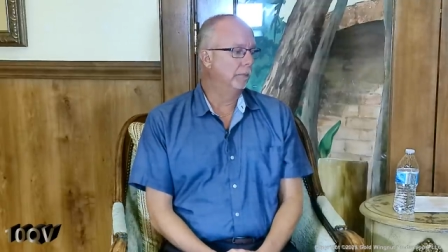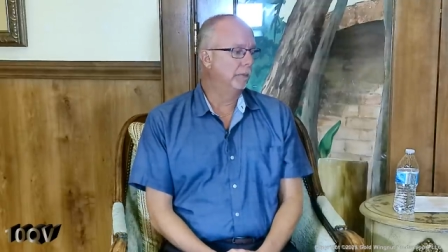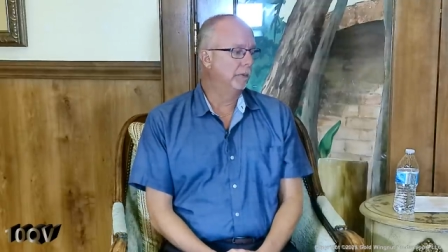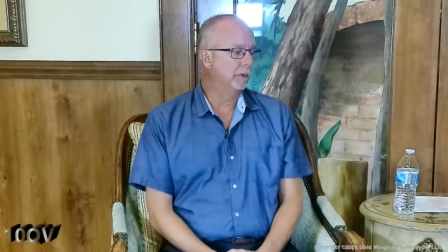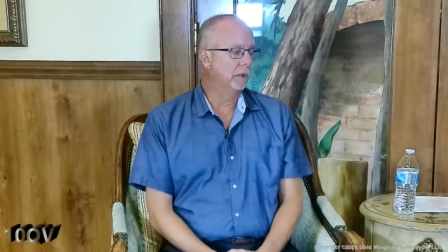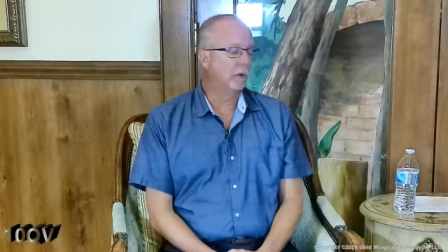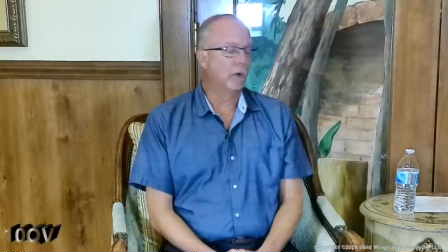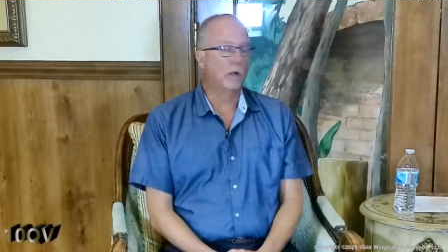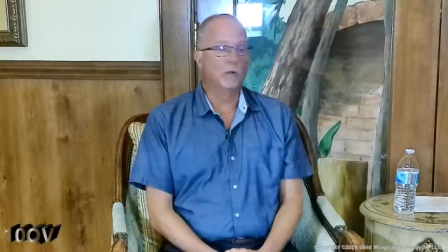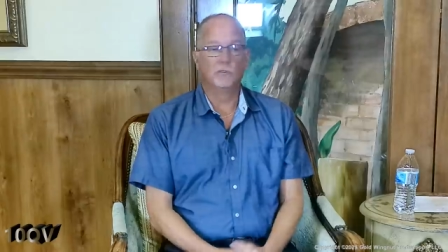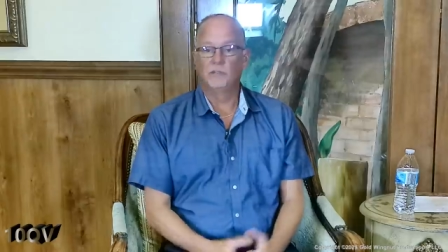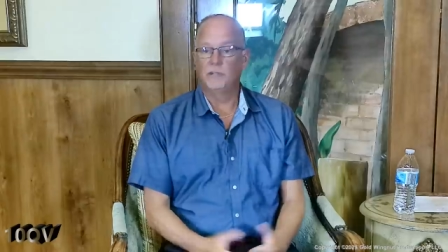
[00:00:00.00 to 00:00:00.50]

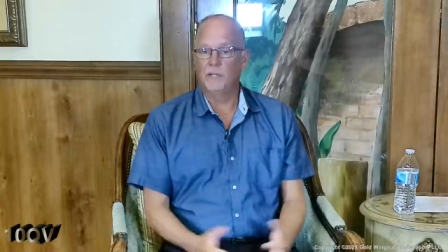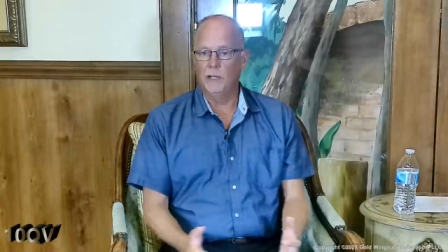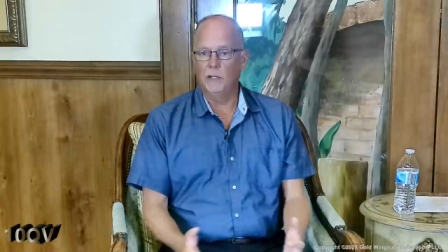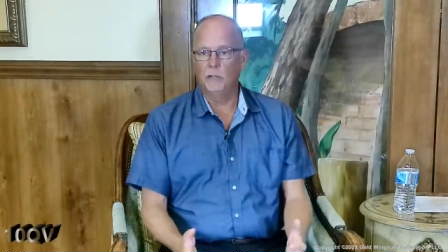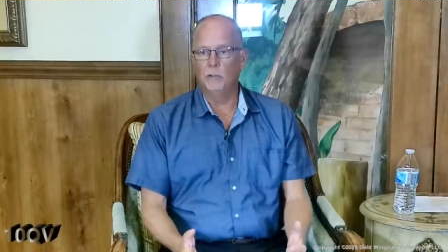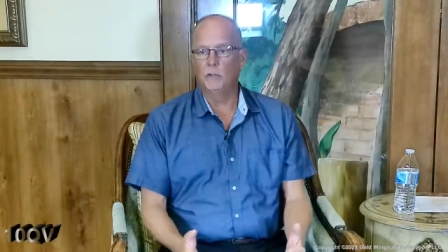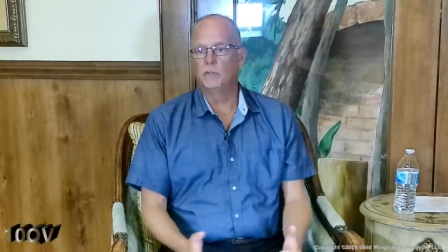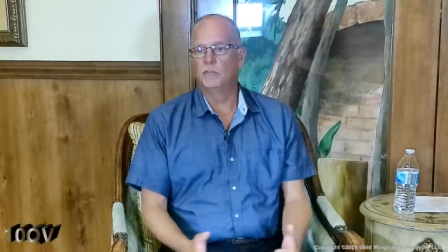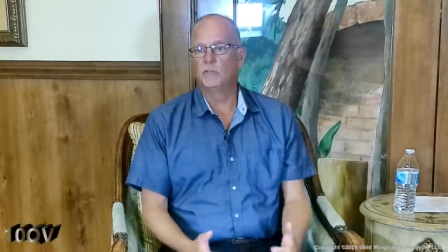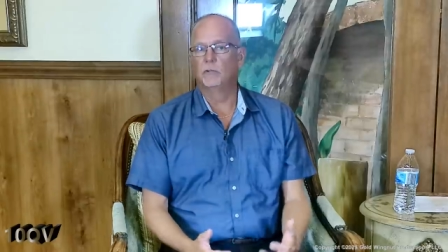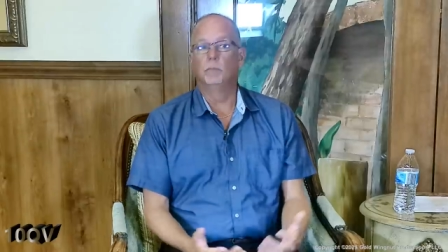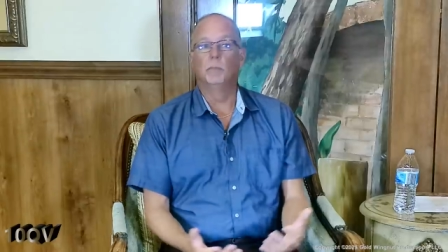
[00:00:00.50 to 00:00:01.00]
there are
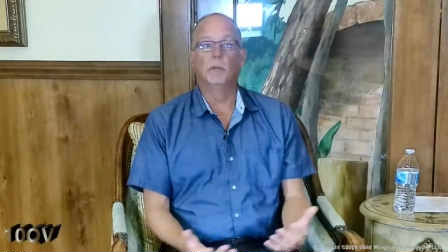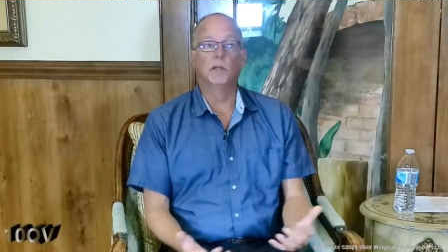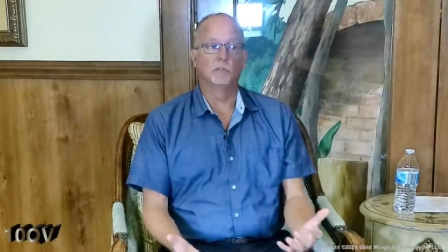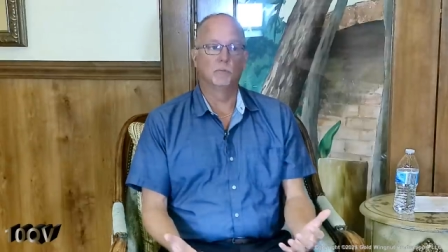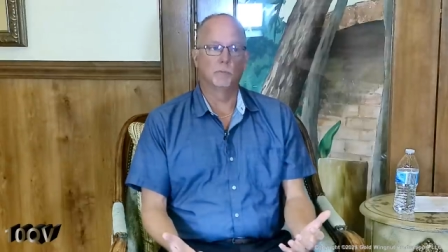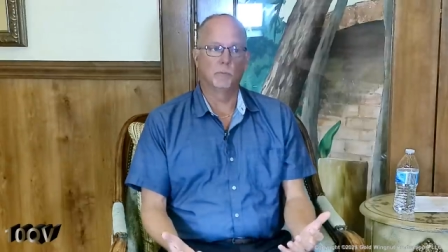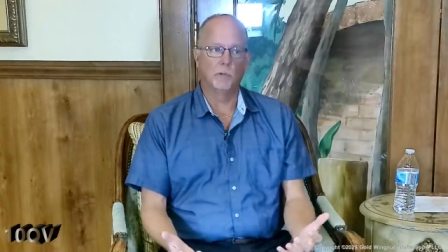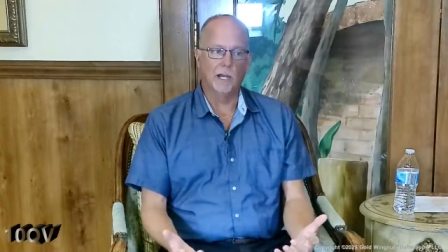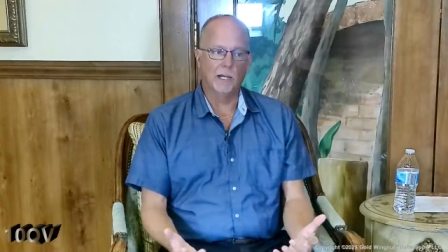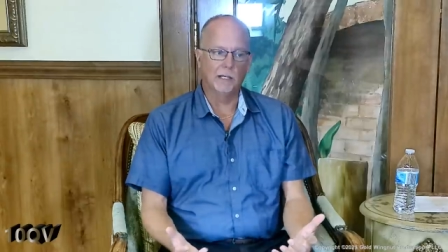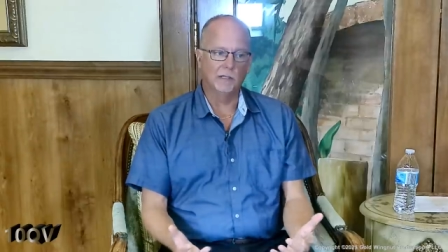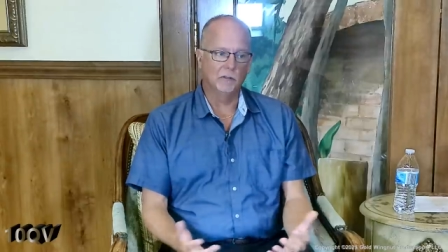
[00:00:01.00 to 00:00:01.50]
standards and
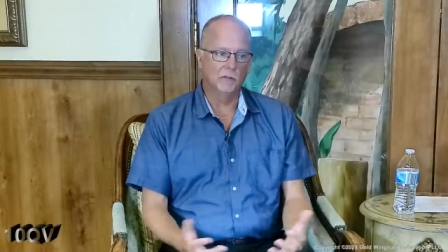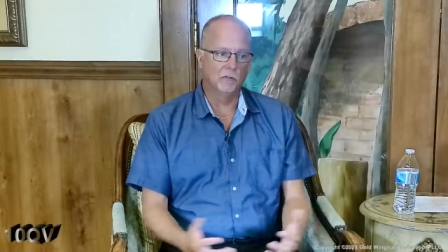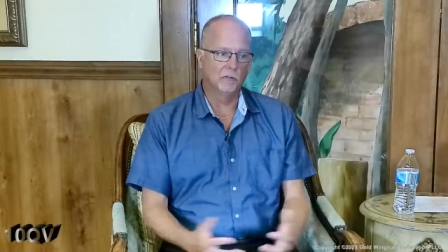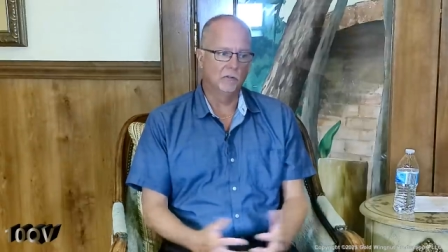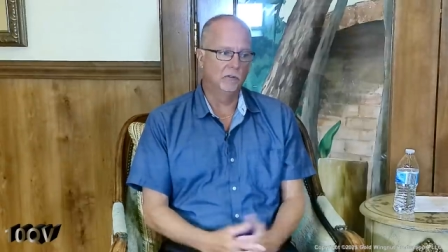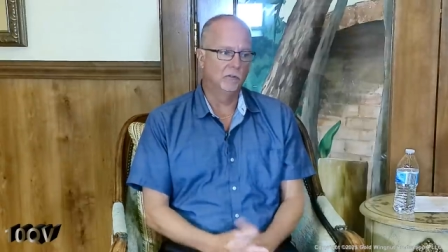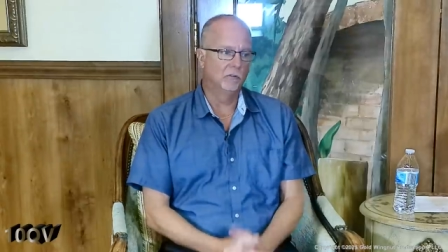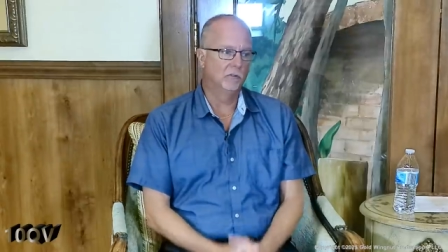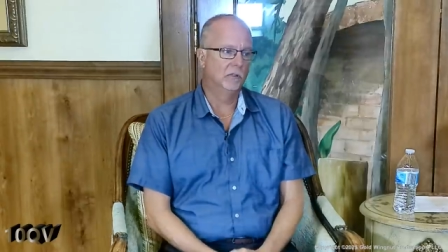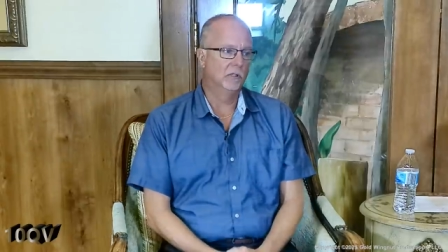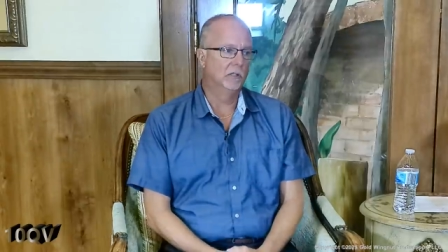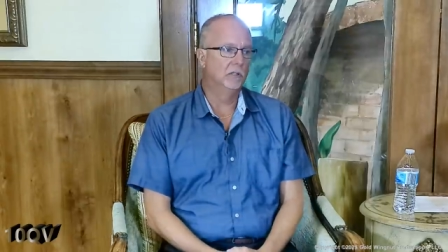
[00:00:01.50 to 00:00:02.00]
best practices,